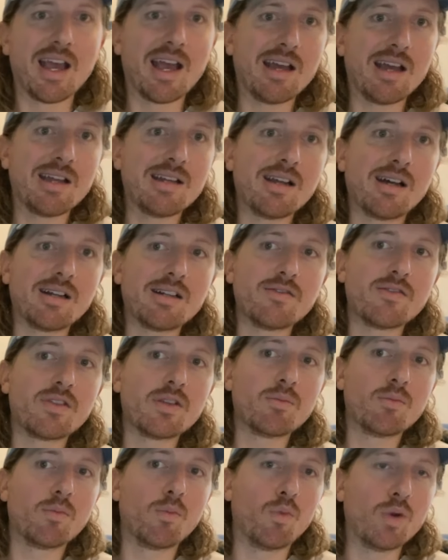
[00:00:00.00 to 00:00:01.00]
and none of
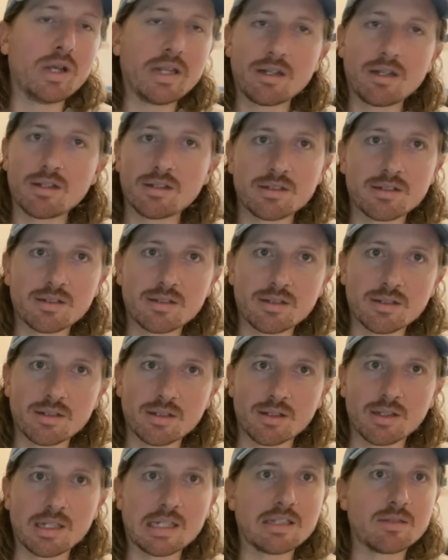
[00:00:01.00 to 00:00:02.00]
them witness
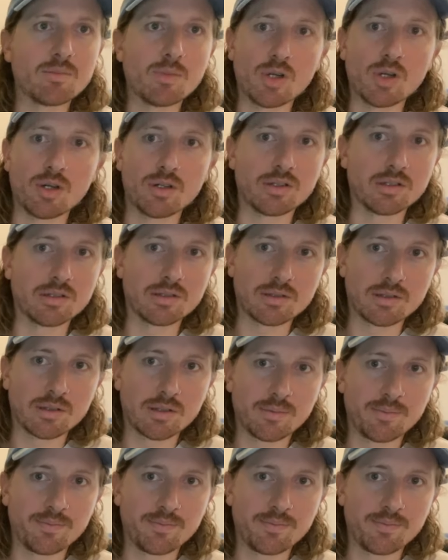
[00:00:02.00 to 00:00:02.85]
these murders.